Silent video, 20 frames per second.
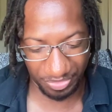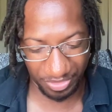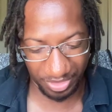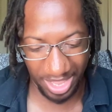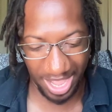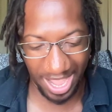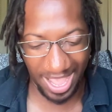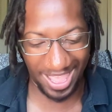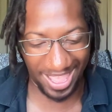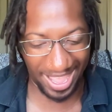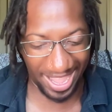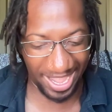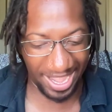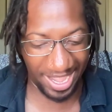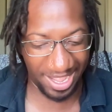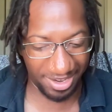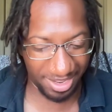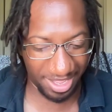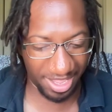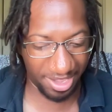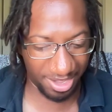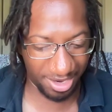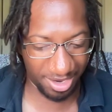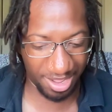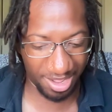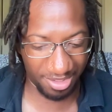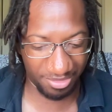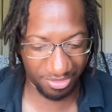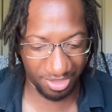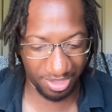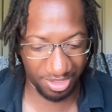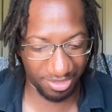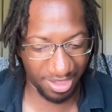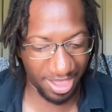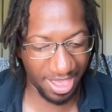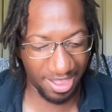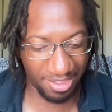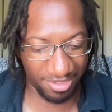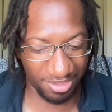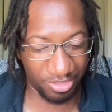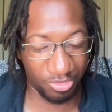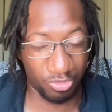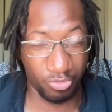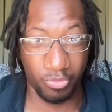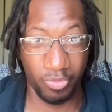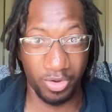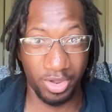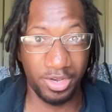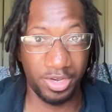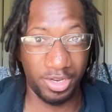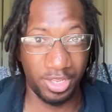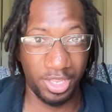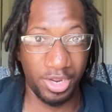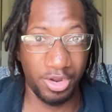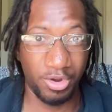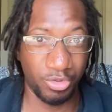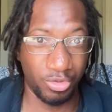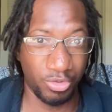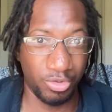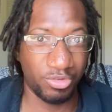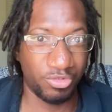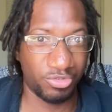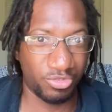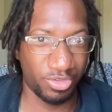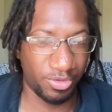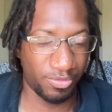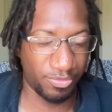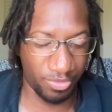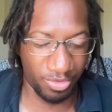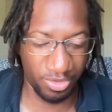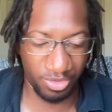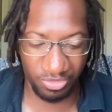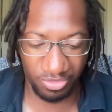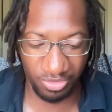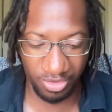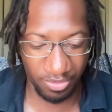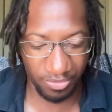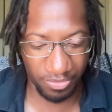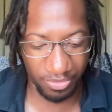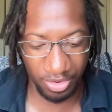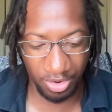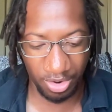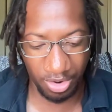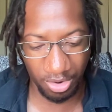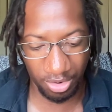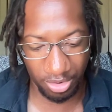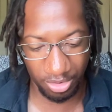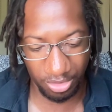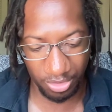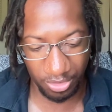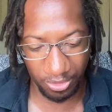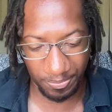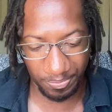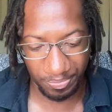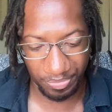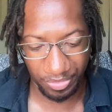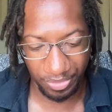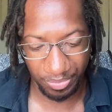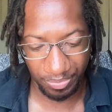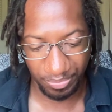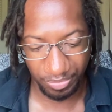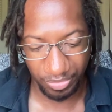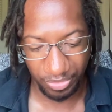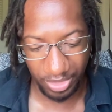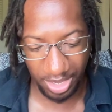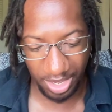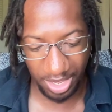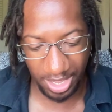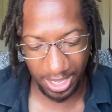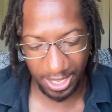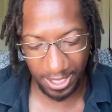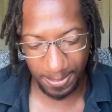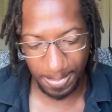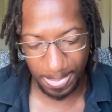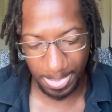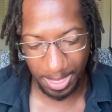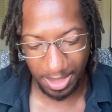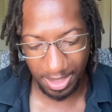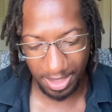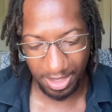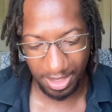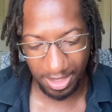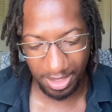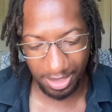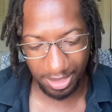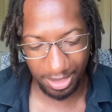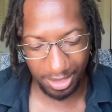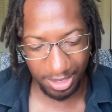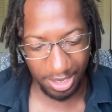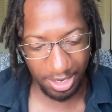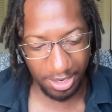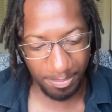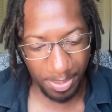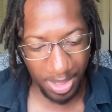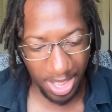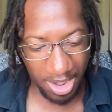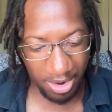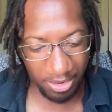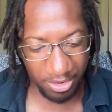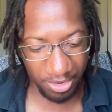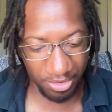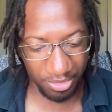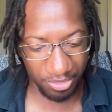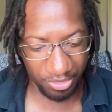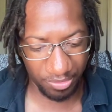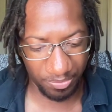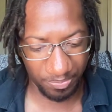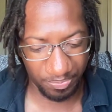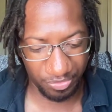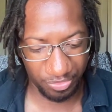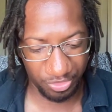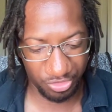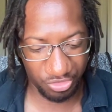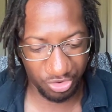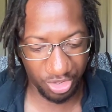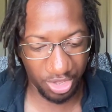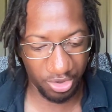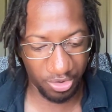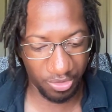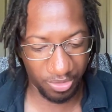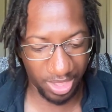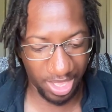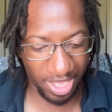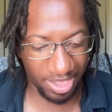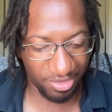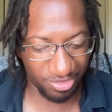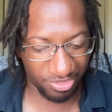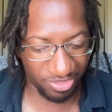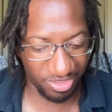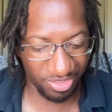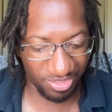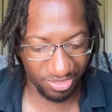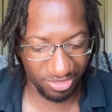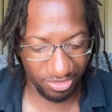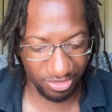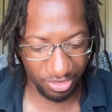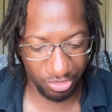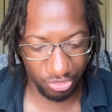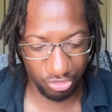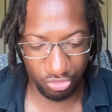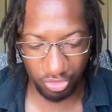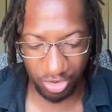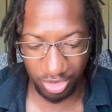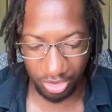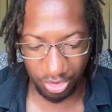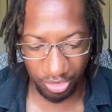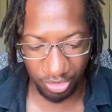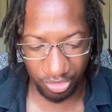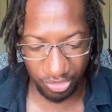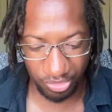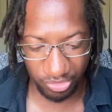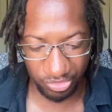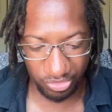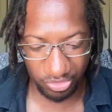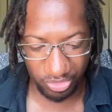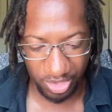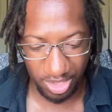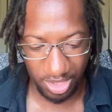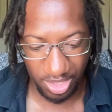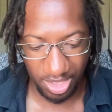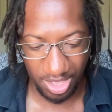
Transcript: not and a closet. It's written here. You can see for yourself in the article. All right. Gunpowder shell casings, triggers,